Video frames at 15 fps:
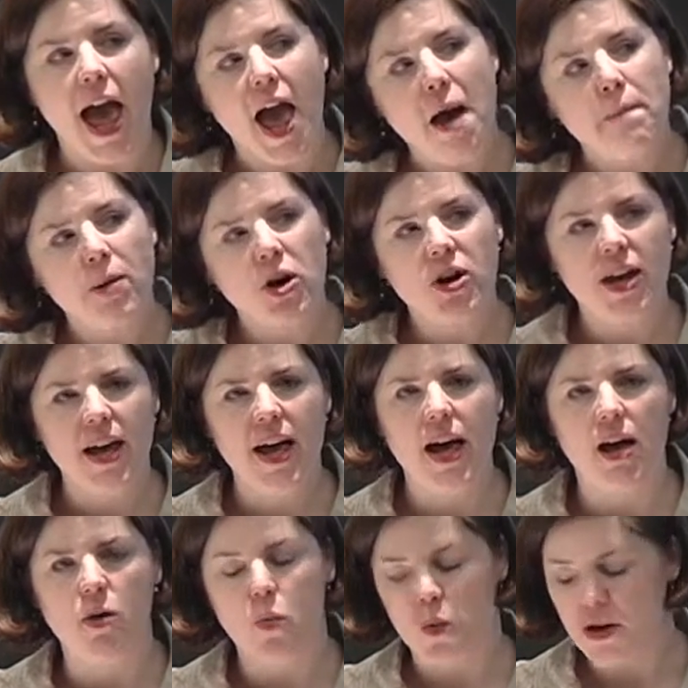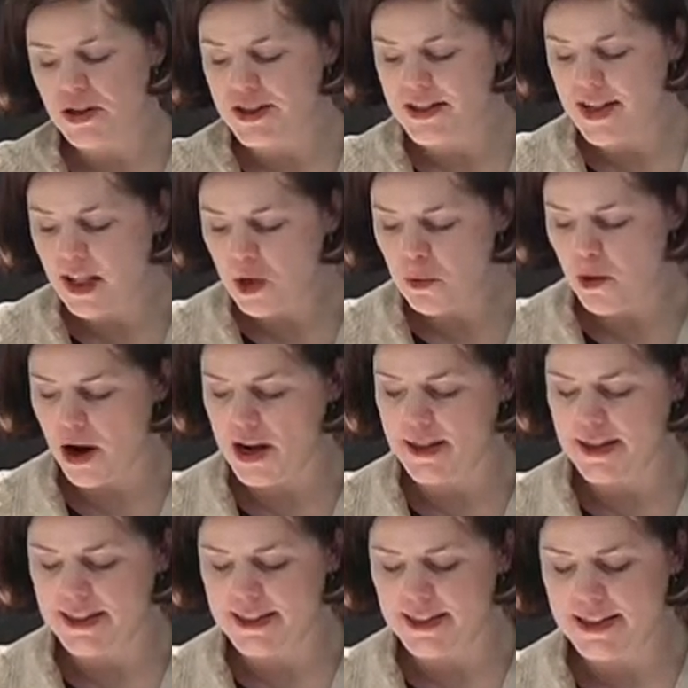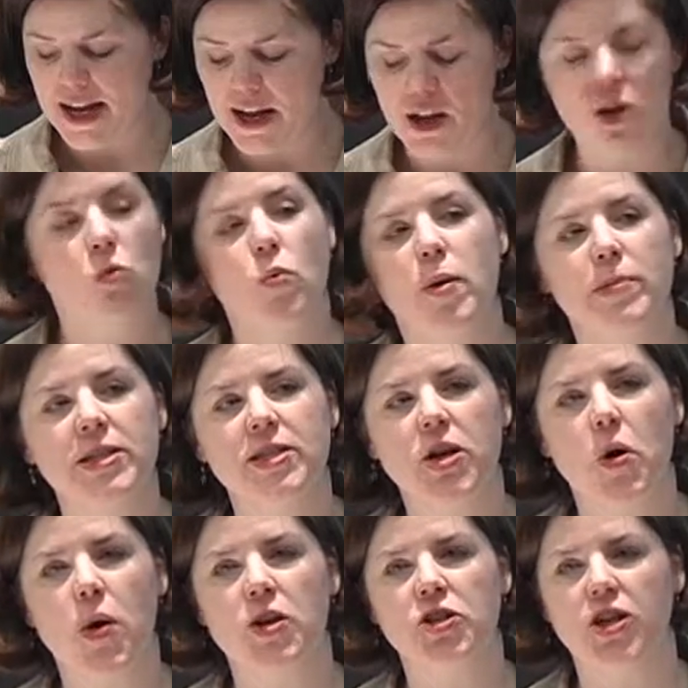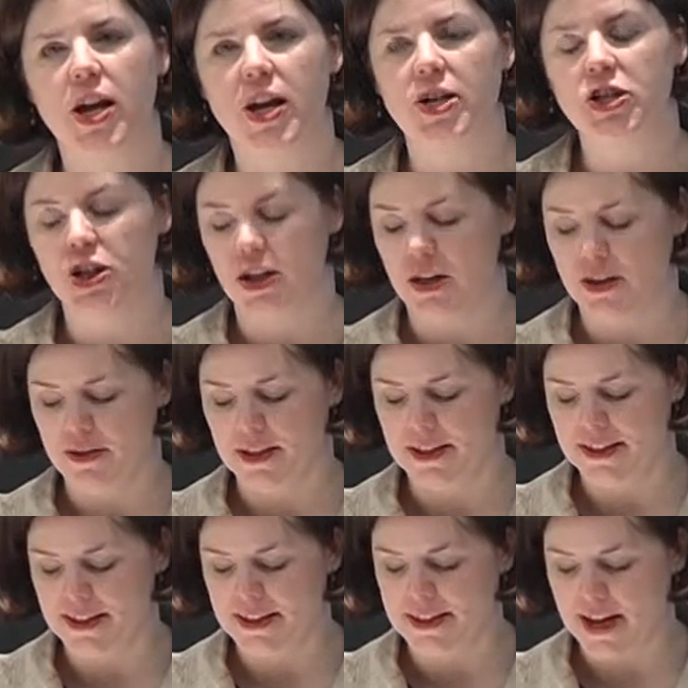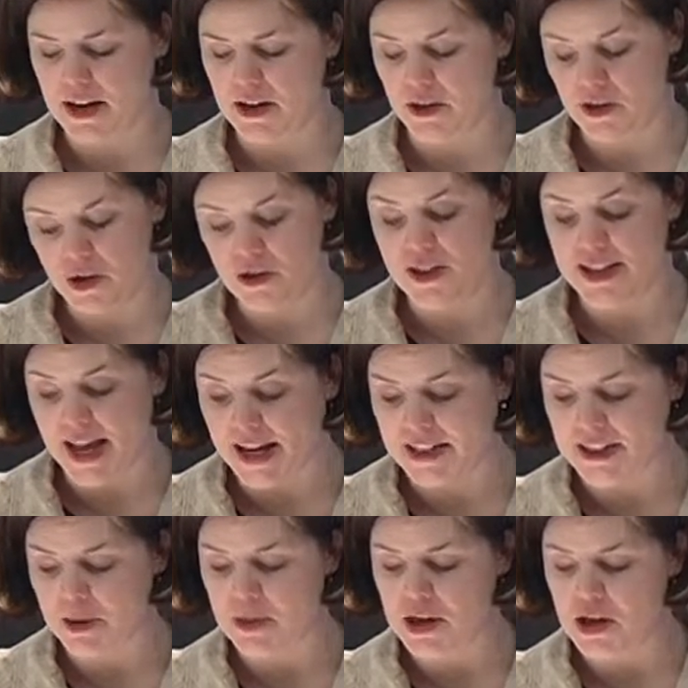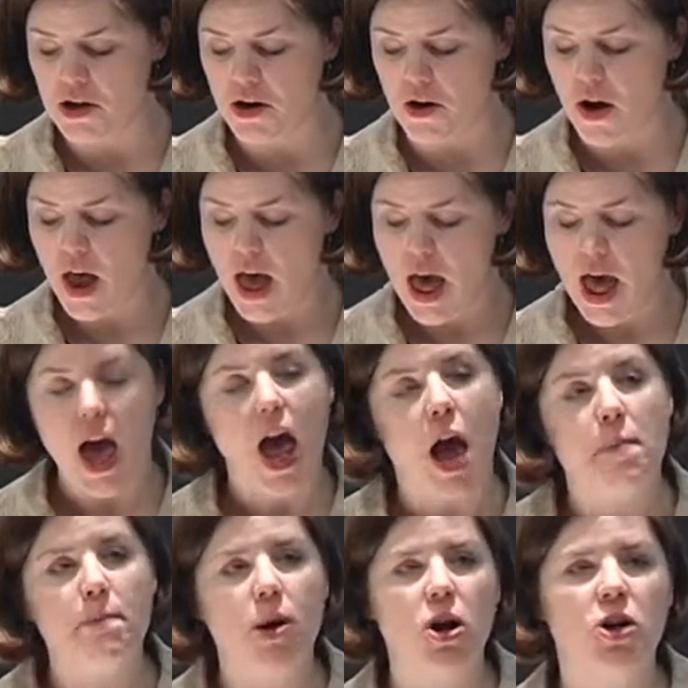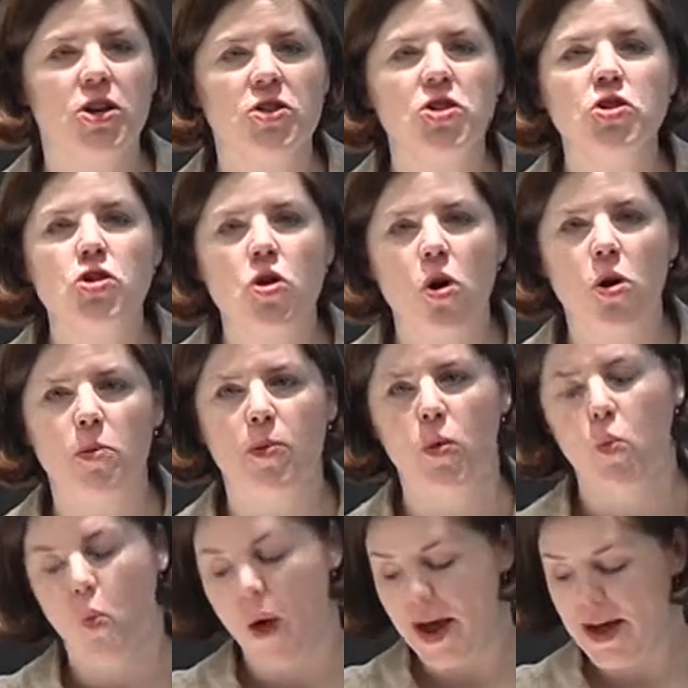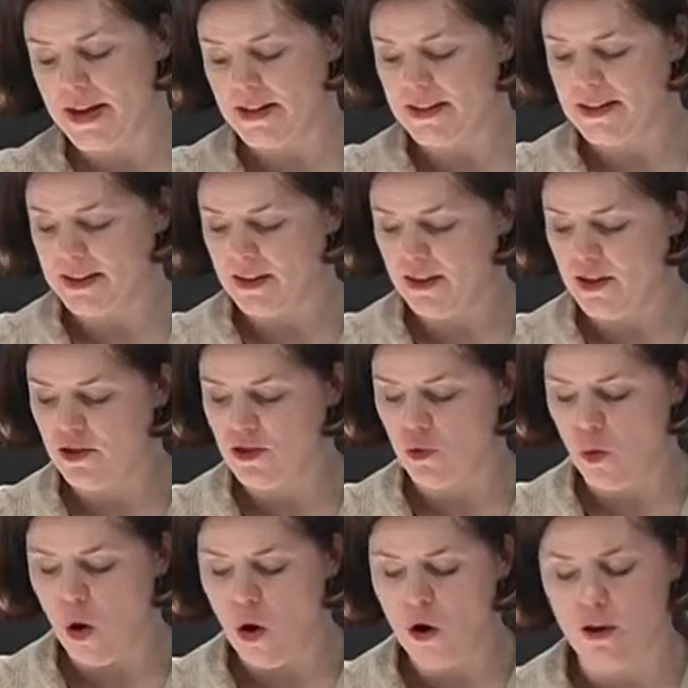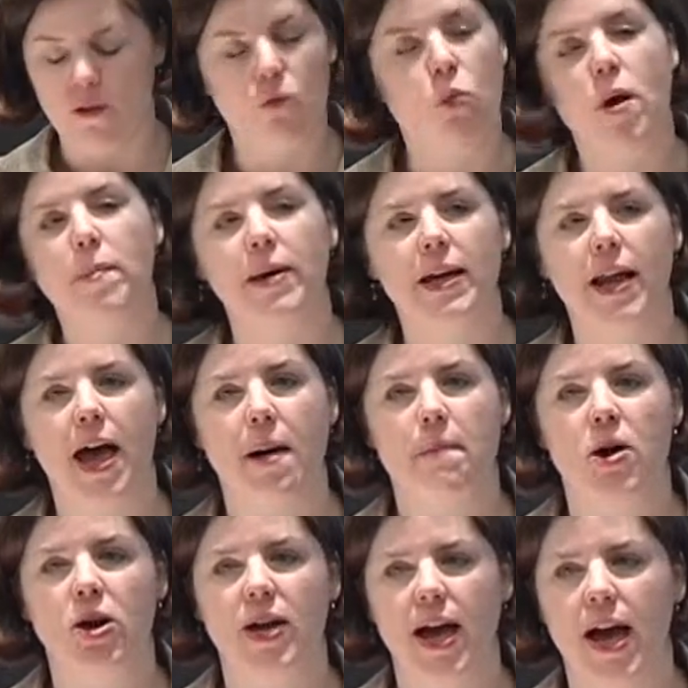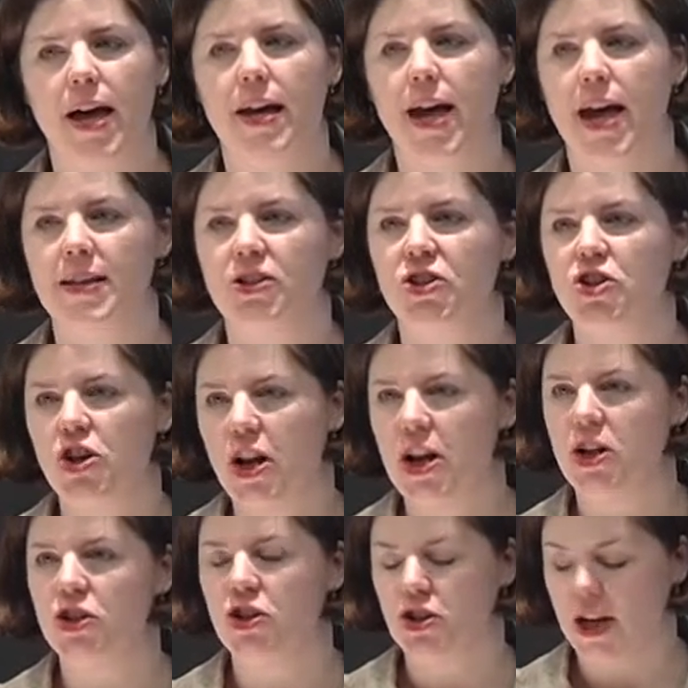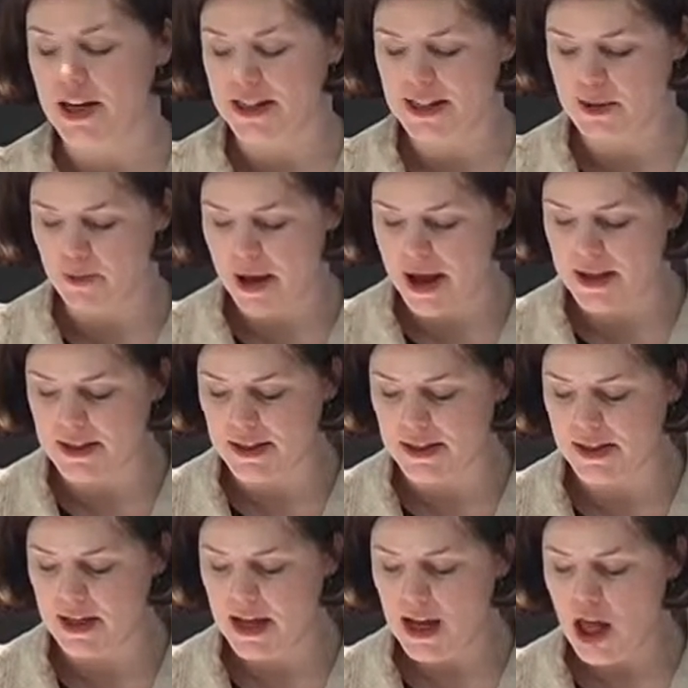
At Marquette, we are celebrating the centennial of women's coeducation this centennial this academic year and marking the notable ways that the role of women at Marquette has changed and expanded.